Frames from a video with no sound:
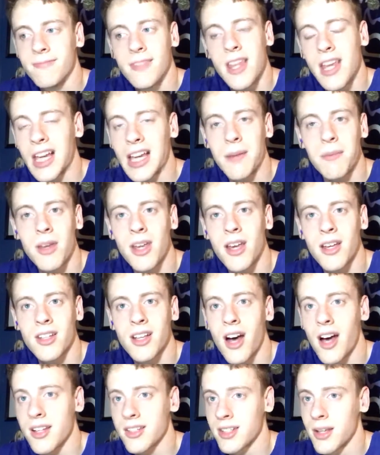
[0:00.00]
it could be a
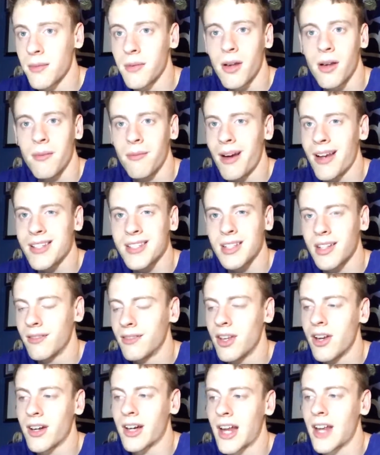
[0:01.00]
toss-up. I still have
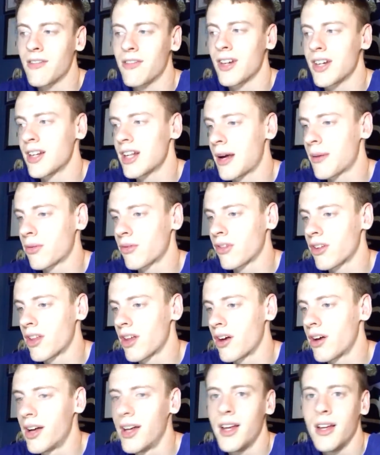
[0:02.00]
Derrick Henry in top 3,
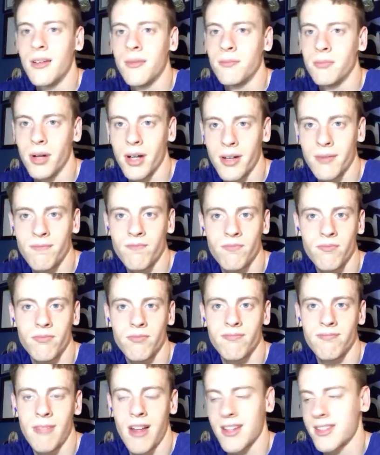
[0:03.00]
though, but
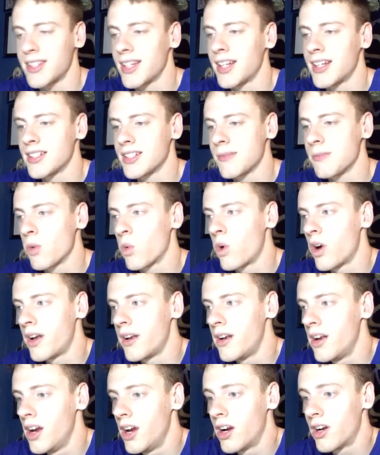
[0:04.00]
not saying he's number 1.
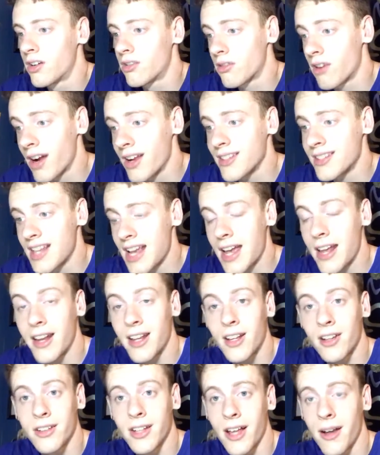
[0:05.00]
Ryan
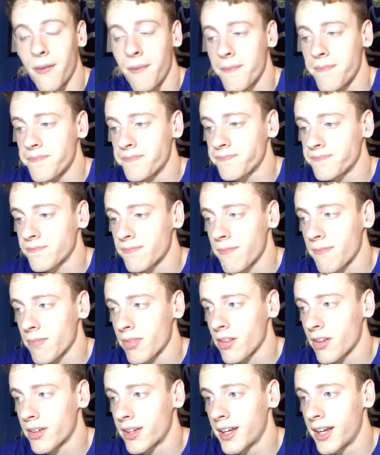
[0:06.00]
Tannehill now,
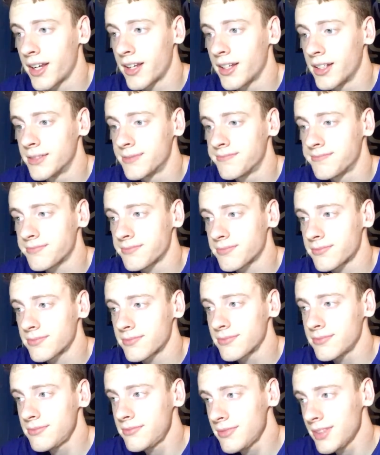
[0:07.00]
okay?
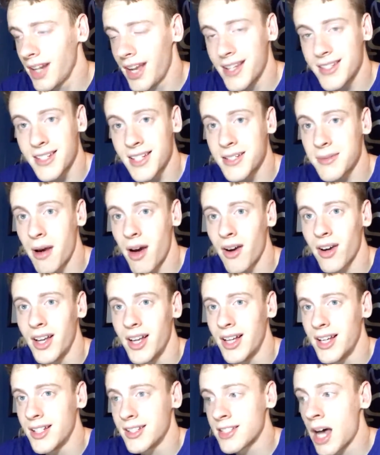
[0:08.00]
I say he's about
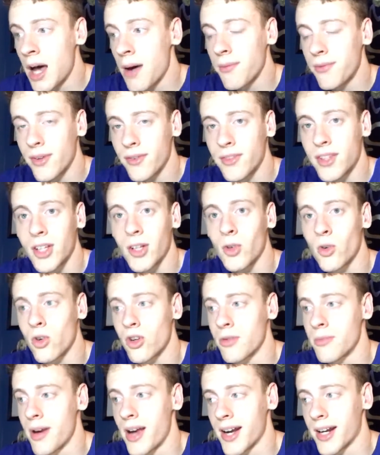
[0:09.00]
top 15
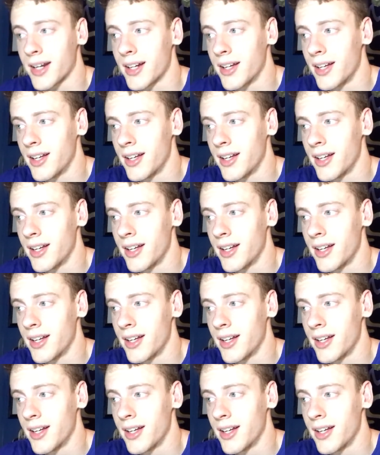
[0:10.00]
quarterback,